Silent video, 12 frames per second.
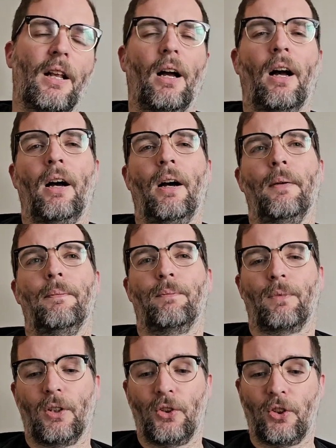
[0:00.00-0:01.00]

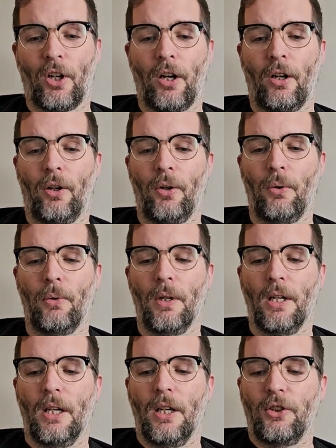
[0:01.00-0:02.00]
Um, so
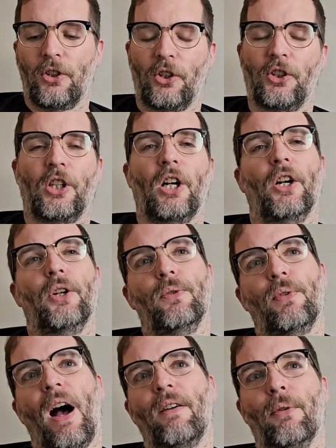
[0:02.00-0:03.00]
just to kind of
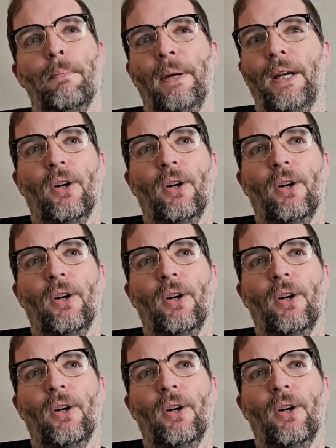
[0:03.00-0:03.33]
have a bit